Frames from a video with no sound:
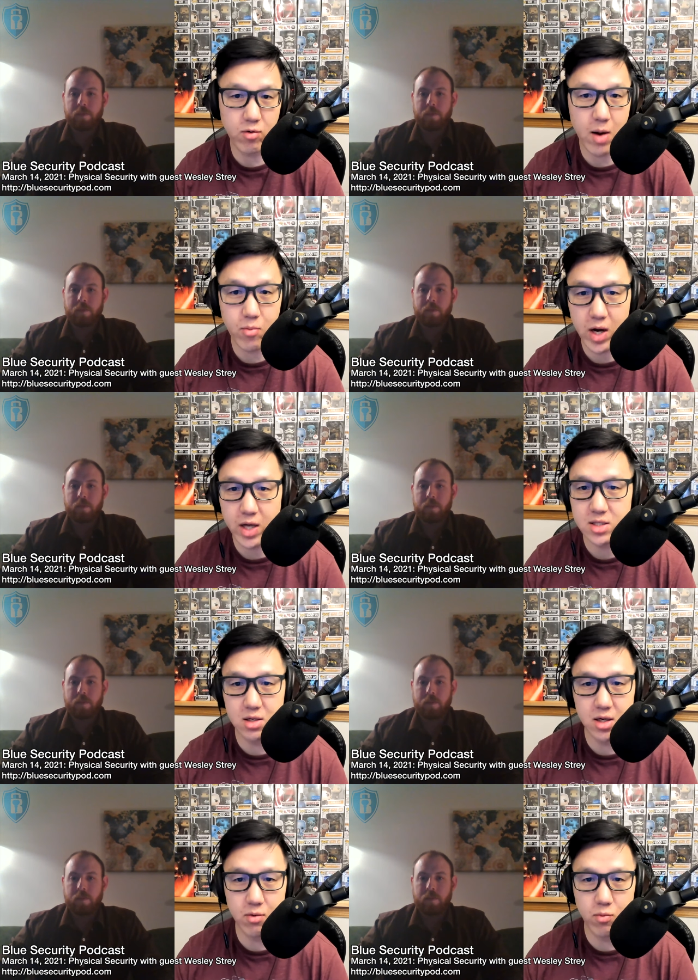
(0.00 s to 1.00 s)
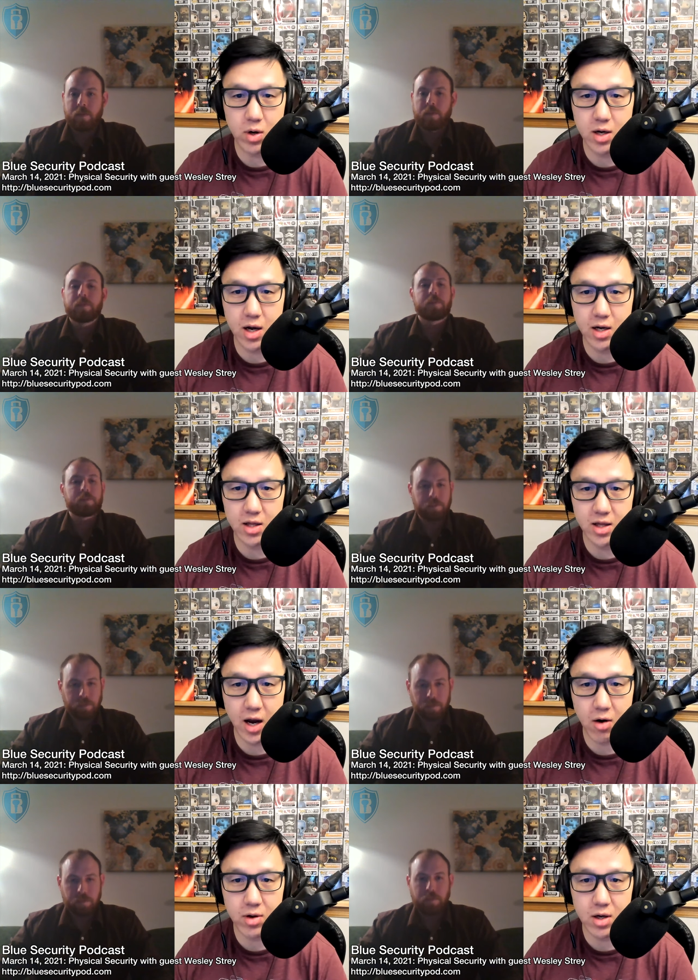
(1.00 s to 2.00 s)
Speaker 1: crime rates and, and whatnot in the
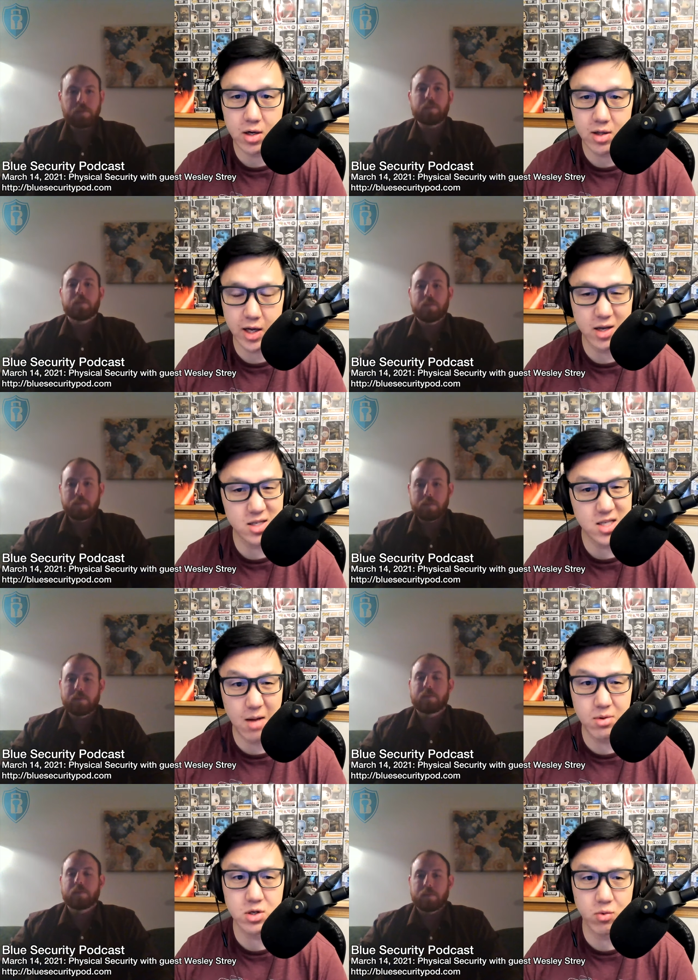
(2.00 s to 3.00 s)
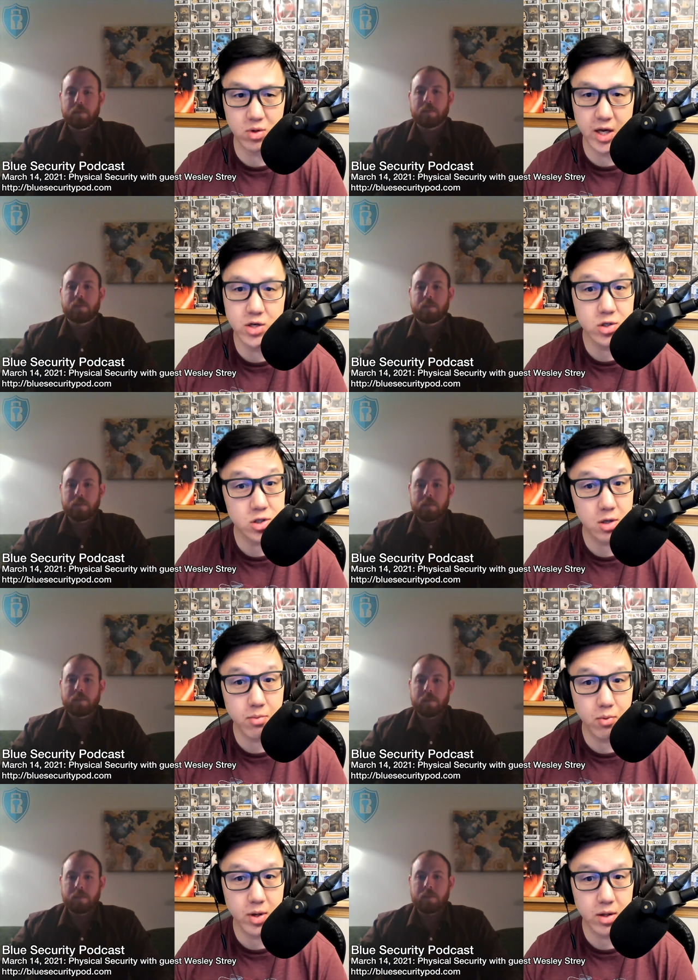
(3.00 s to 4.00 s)
area like establish a
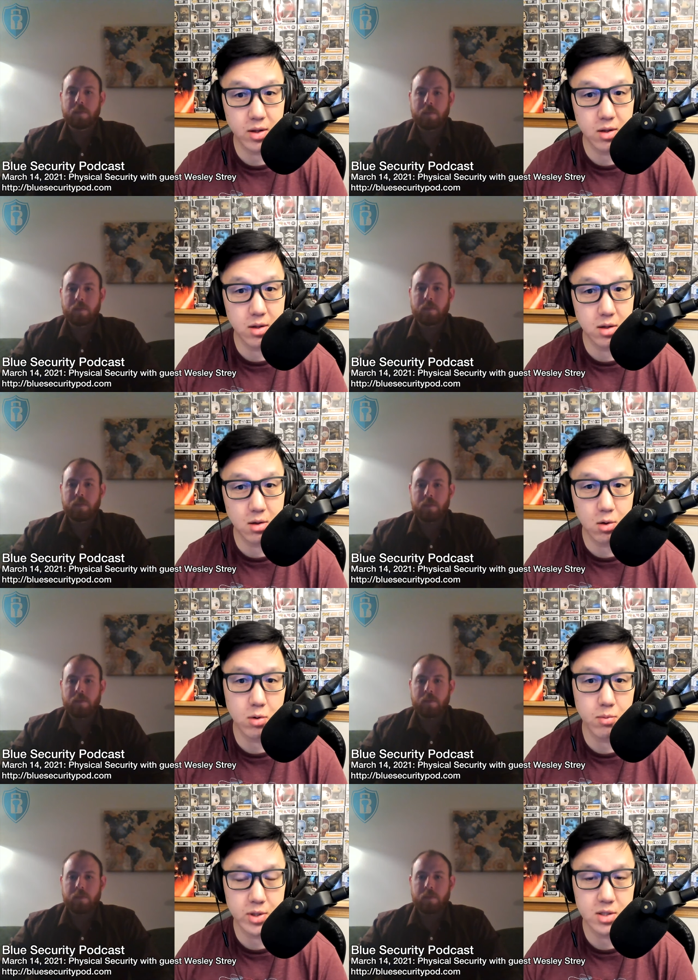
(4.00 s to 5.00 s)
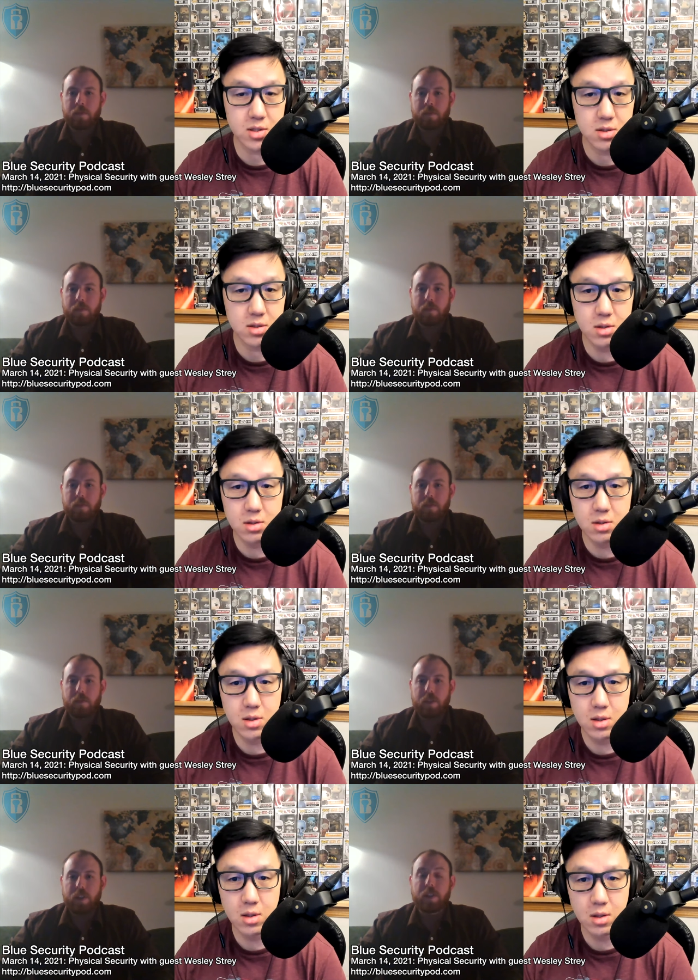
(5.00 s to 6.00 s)
relationship with the local police
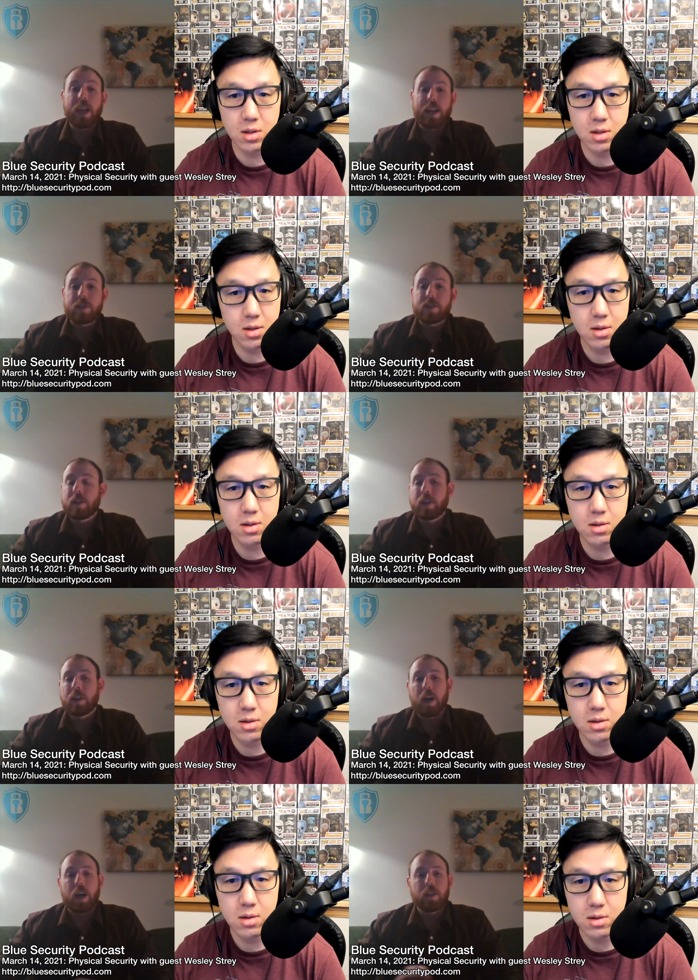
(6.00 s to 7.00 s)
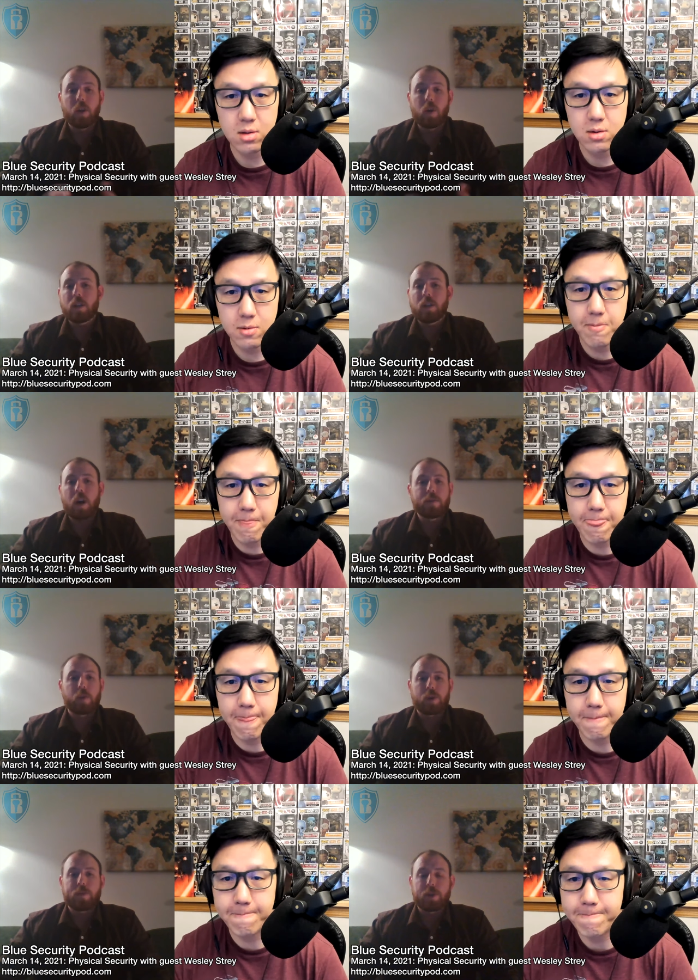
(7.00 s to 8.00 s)
Speaker 2: yes uh, local law
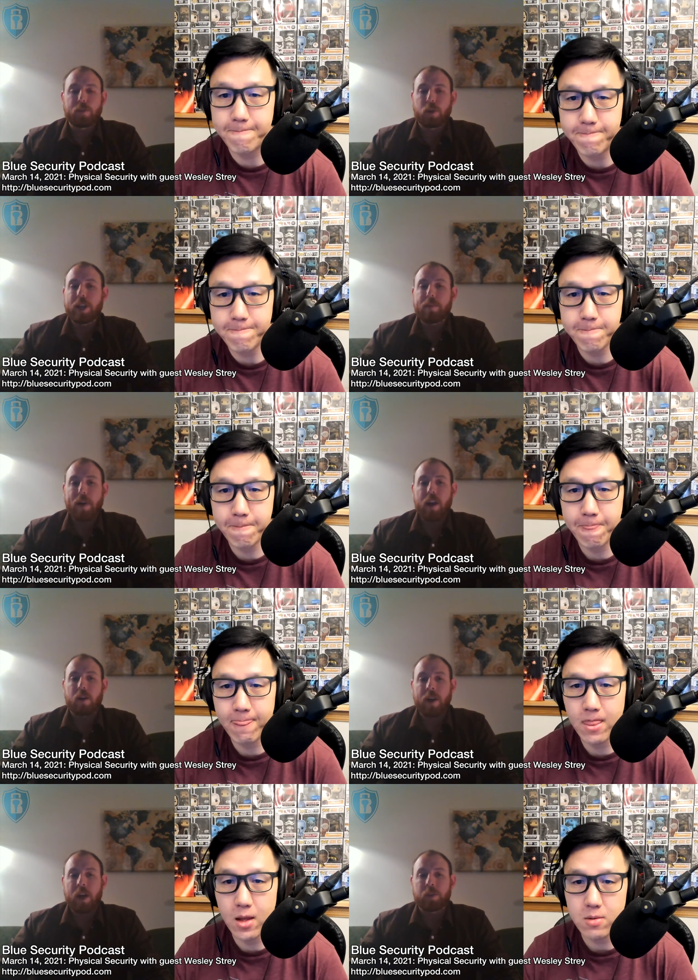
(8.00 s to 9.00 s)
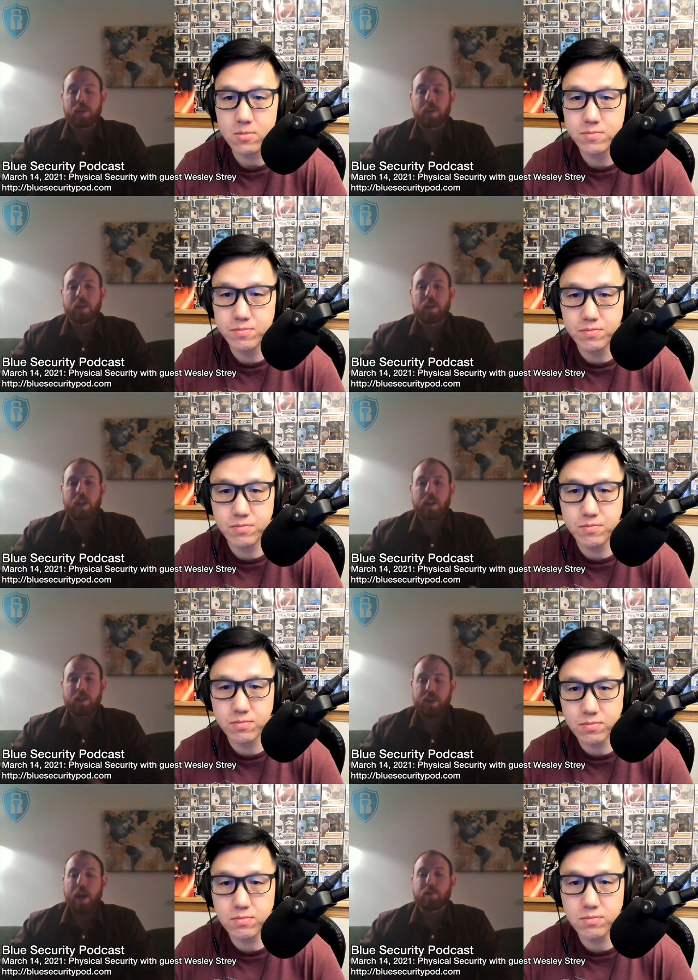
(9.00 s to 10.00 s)
enforcement is pretty paramount in
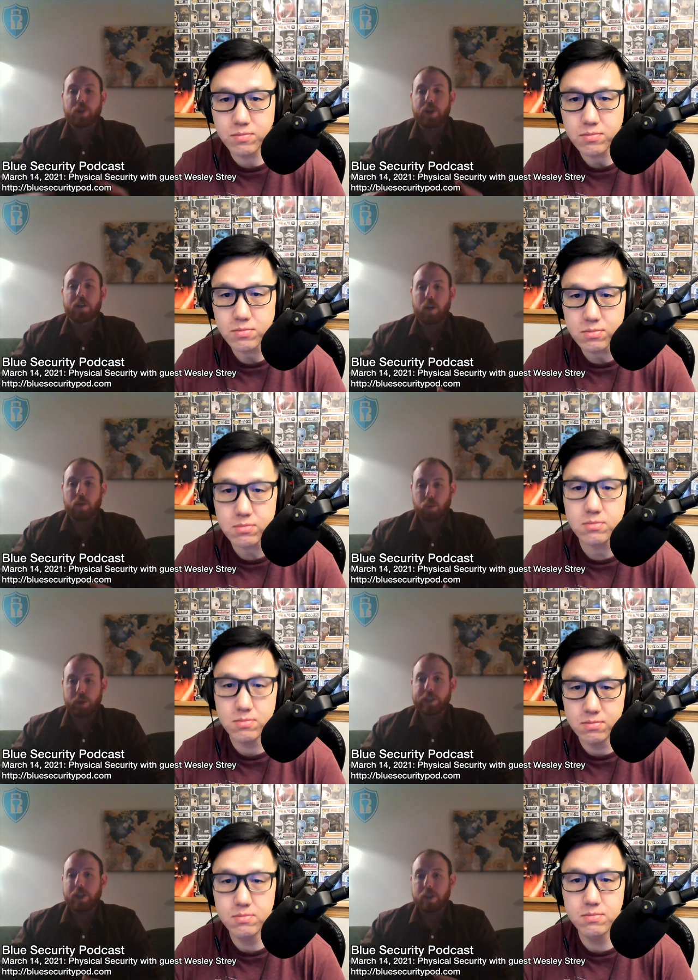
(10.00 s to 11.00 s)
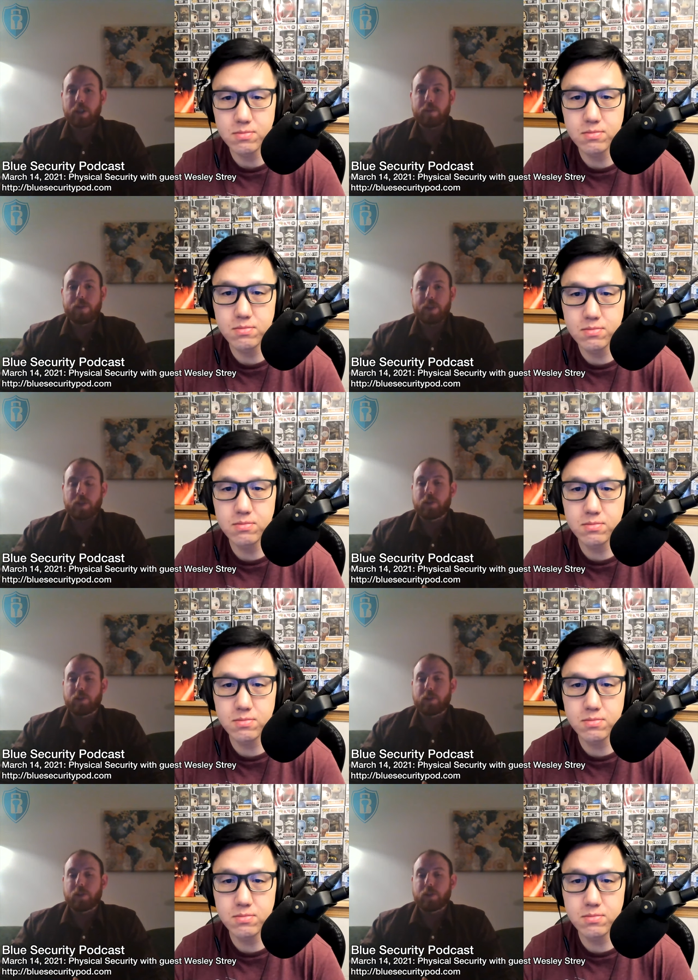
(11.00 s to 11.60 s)
establishing a really good physical